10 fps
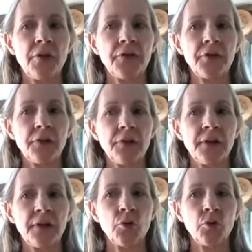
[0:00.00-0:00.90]
that feels
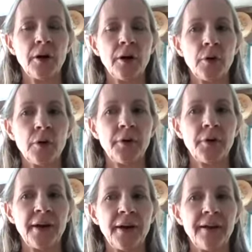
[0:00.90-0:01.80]
like you want to work
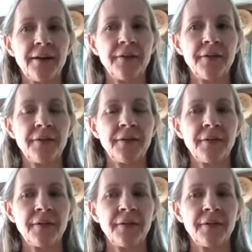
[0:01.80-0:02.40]
with right now.